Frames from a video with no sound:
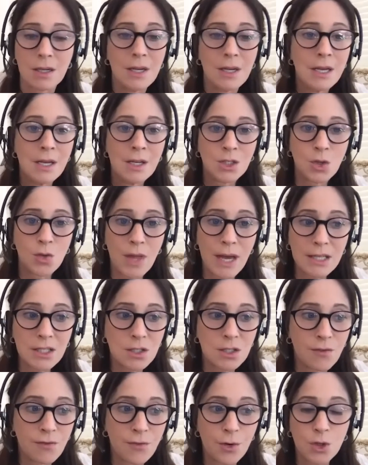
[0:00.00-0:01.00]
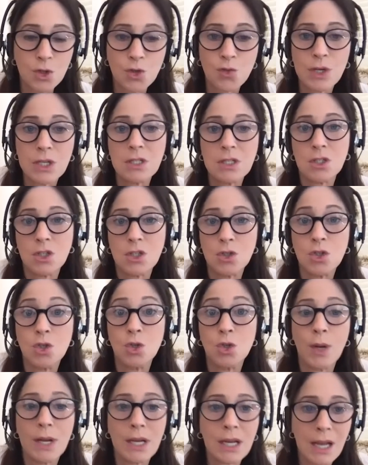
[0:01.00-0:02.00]
So that's the first reason to
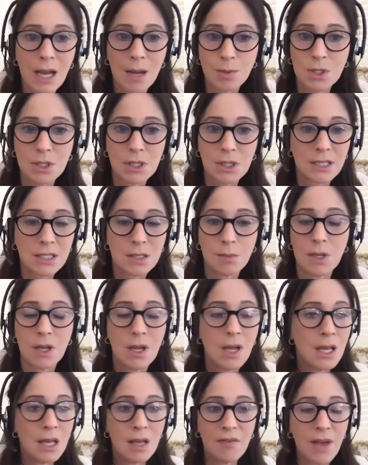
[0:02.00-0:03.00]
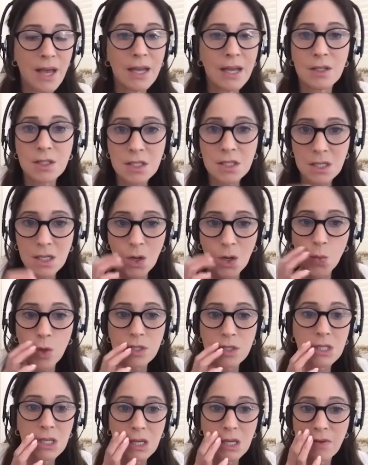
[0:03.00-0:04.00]
do a capsulectomy, if ALCL
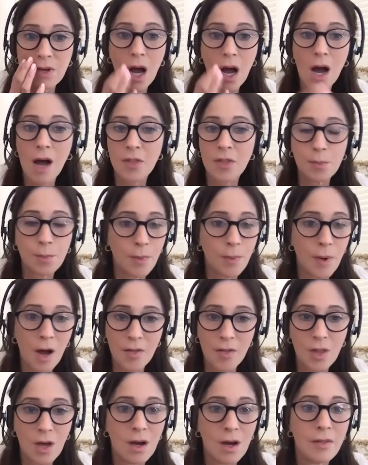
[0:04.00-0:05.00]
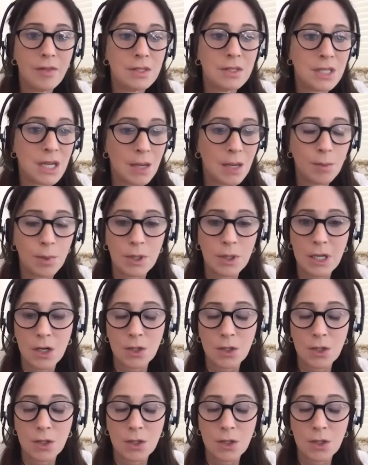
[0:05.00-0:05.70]
wasn't even on the table here.